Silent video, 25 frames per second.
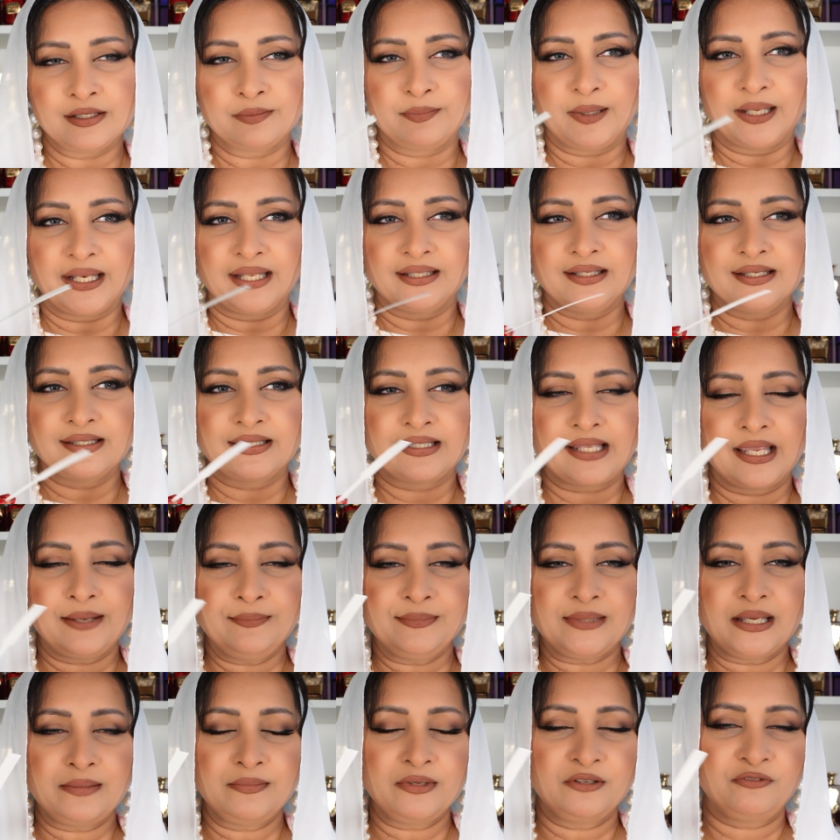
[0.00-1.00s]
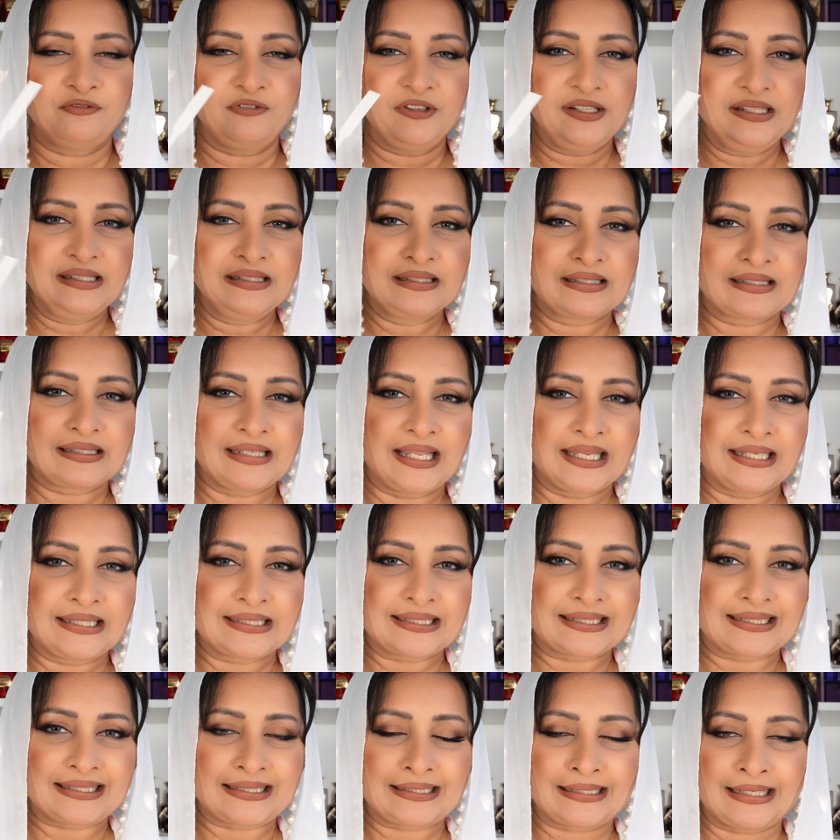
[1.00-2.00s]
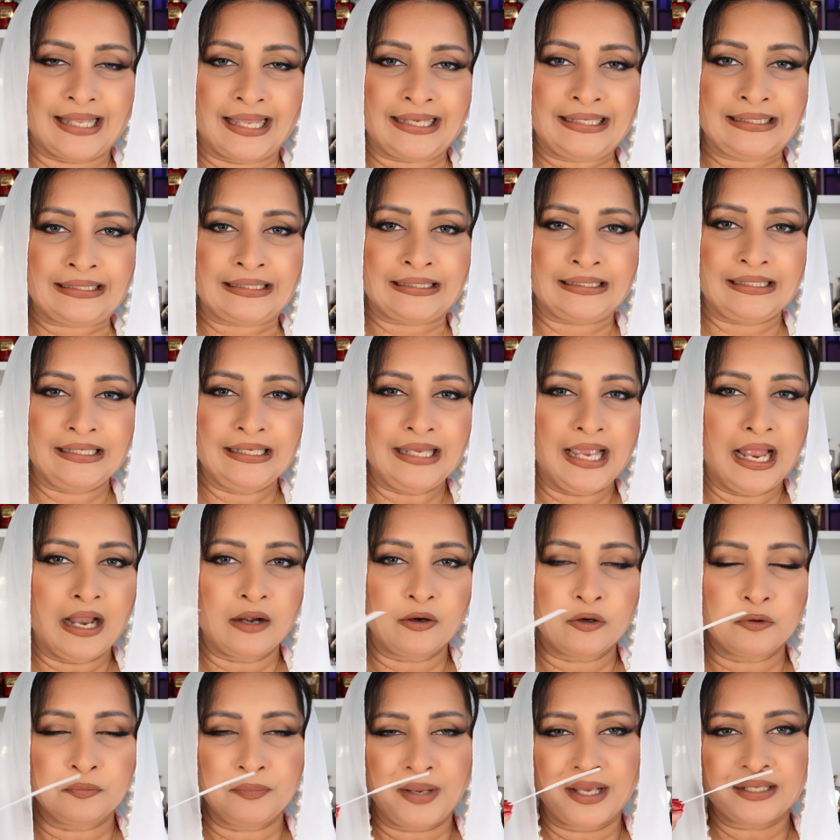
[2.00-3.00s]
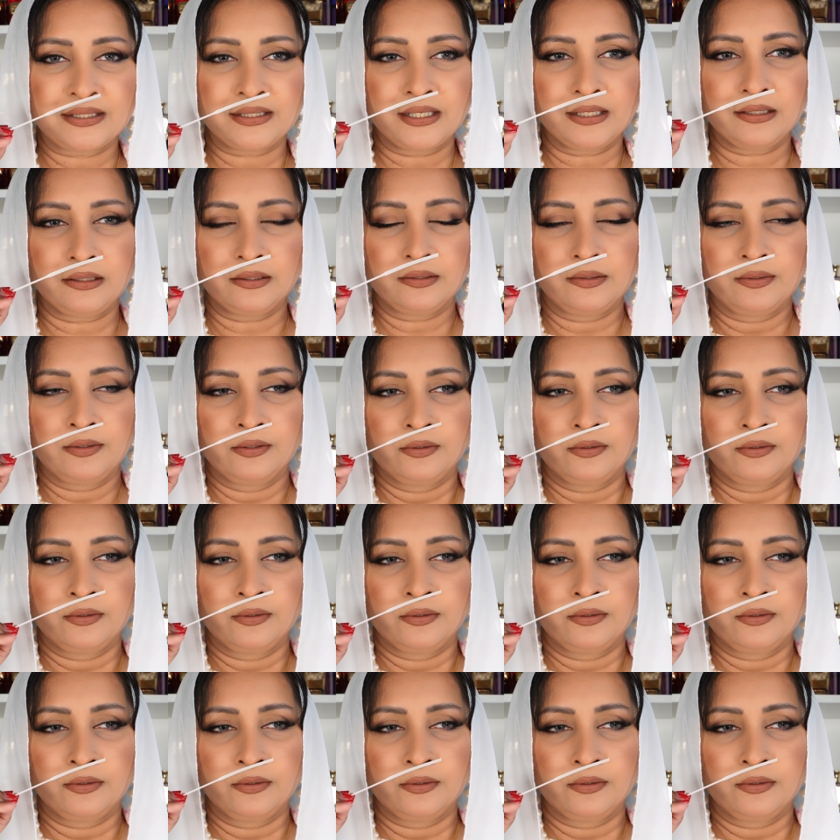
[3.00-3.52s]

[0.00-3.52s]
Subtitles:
but at the same time it feels like slightly aromatic,